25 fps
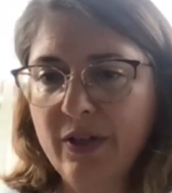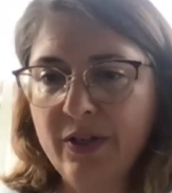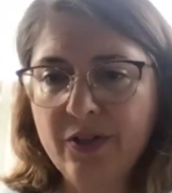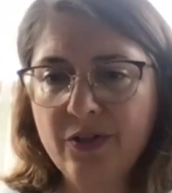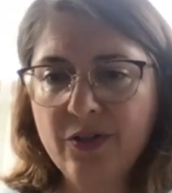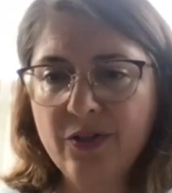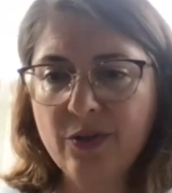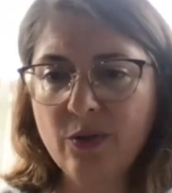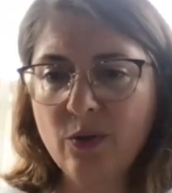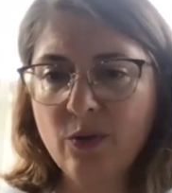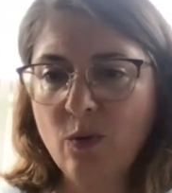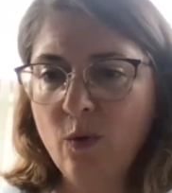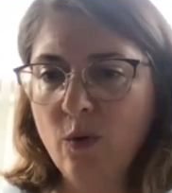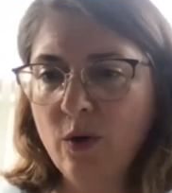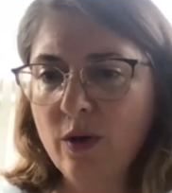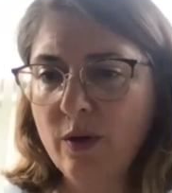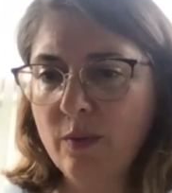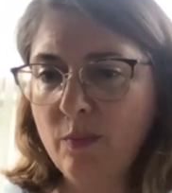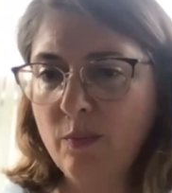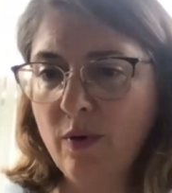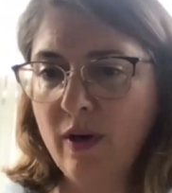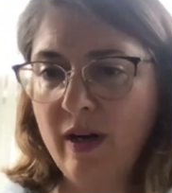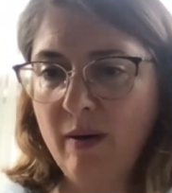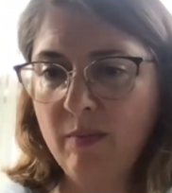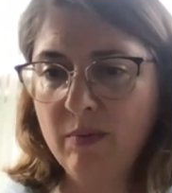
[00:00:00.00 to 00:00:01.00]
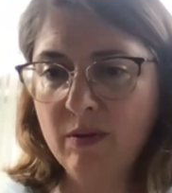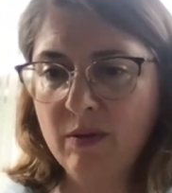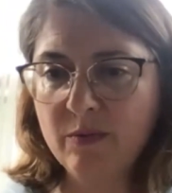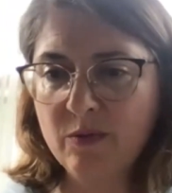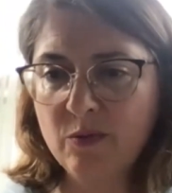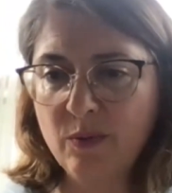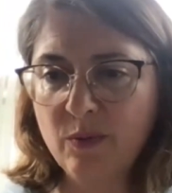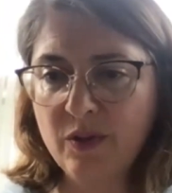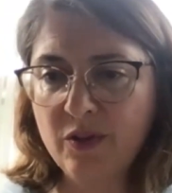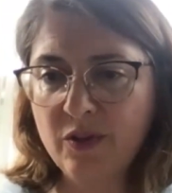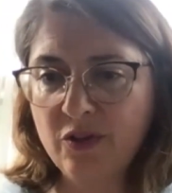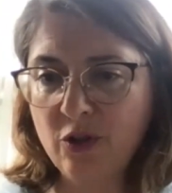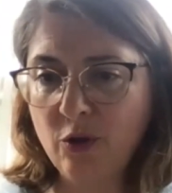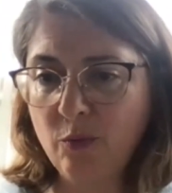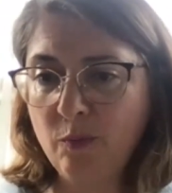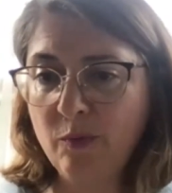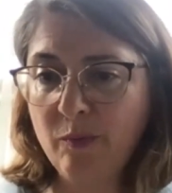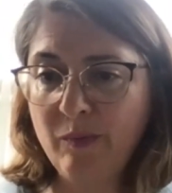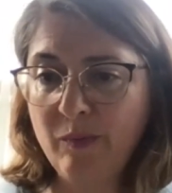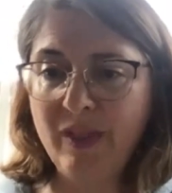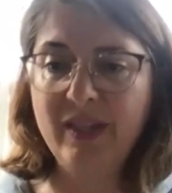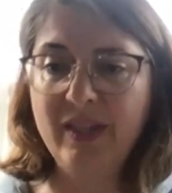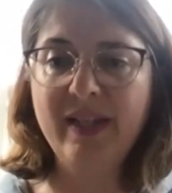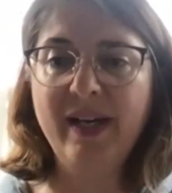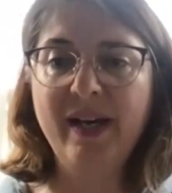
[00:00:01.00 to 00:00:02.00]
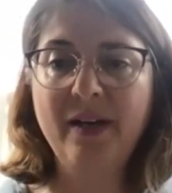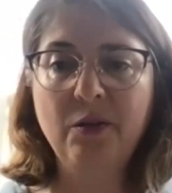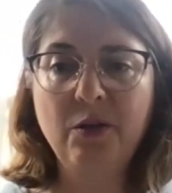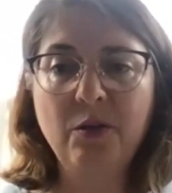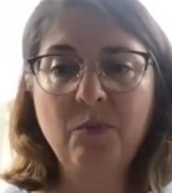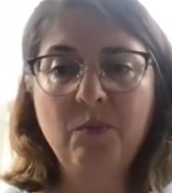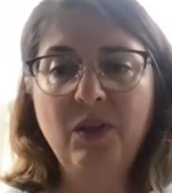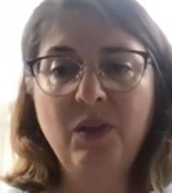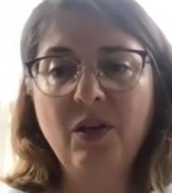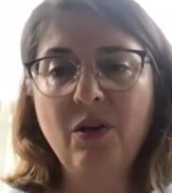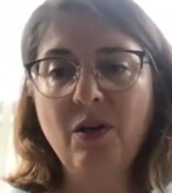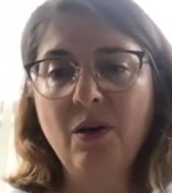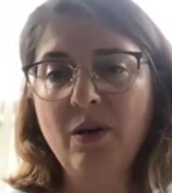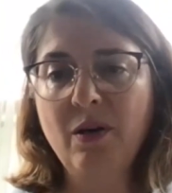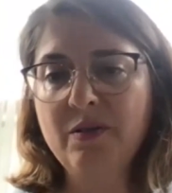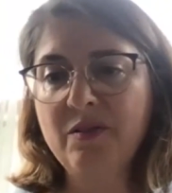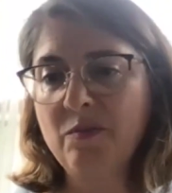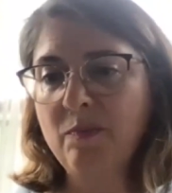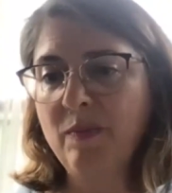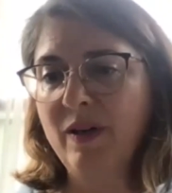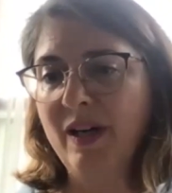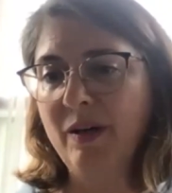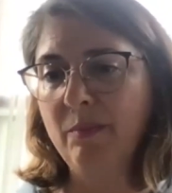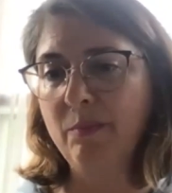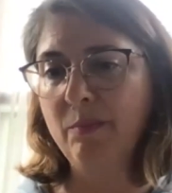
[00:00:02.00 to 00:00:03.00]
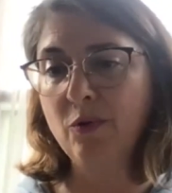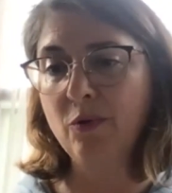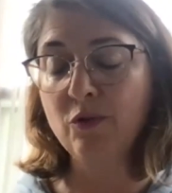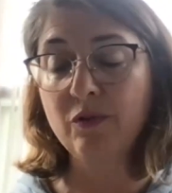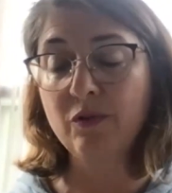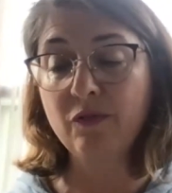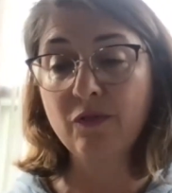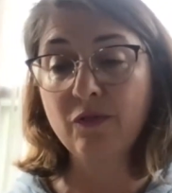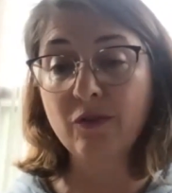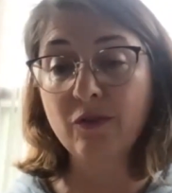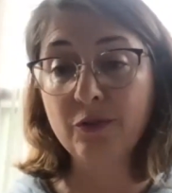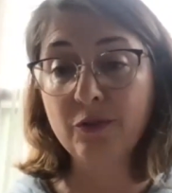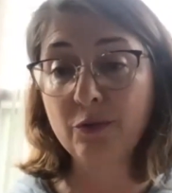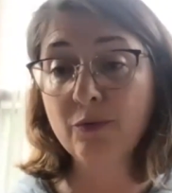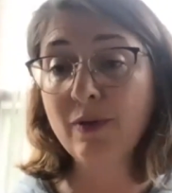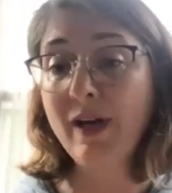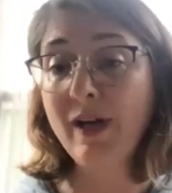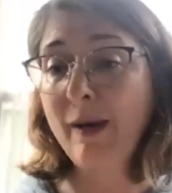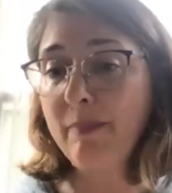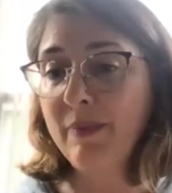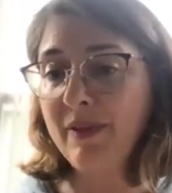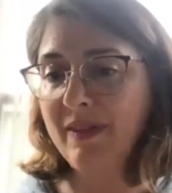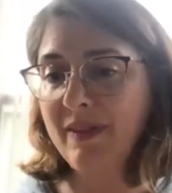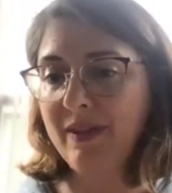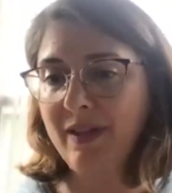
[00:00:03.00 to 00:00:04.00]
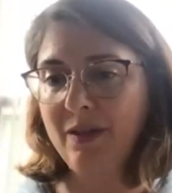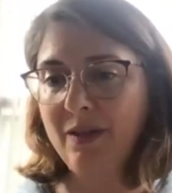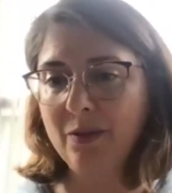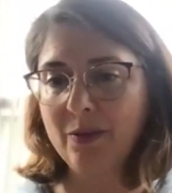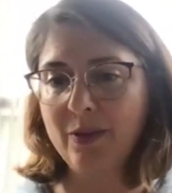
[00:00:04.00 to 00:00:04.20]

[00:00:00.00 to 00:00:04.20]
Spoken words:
pressure or problems with dopamine. That could be caused by peripheral neuropathy.